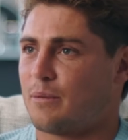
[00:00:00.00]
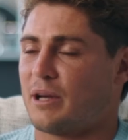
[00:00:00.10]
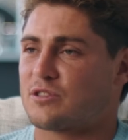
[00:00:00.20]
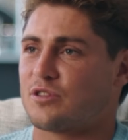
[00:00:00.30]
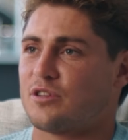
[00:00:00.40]

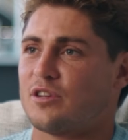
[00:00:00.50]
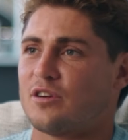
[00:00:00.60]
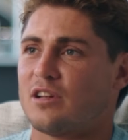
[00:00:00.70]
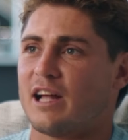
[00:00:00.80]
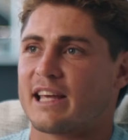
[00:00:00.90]
Make sure
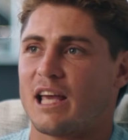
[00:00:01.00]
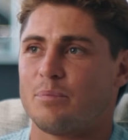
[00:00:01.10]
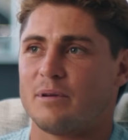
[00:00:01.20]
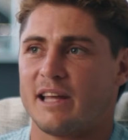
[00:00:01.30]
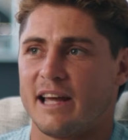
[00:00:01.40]
you're like
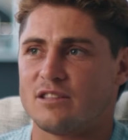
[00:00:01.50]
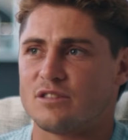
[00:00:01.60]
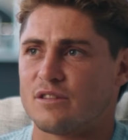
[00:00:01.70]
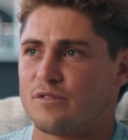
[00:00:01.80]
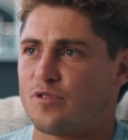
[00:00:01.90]
keeping the
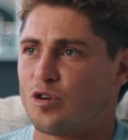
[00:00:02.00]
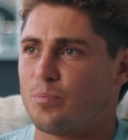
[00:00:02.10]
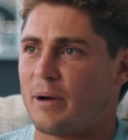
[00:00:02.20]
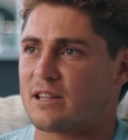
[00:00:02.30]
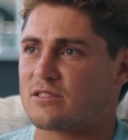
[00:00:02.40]
energy of the
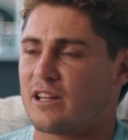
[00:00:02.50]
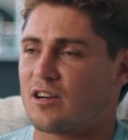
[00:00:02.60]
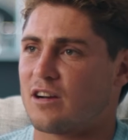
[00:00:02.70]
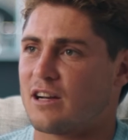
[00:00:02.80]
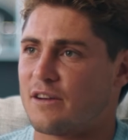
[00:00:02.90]
forward pack so they
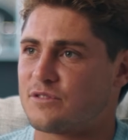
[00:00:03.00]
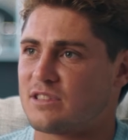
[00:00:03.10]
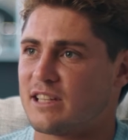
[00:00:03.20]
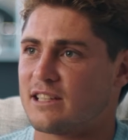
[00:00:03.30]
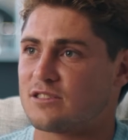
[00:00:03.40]
got enough
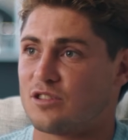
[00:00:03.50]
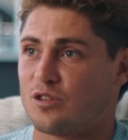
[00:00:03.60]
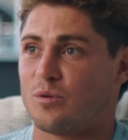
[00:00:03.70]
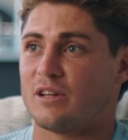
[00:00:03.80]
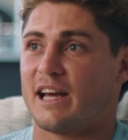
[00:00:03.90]
sting to
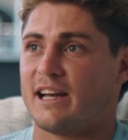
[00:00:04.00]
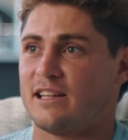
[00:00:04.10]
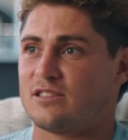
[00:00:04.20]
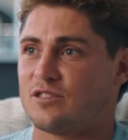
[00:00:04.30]
do what they need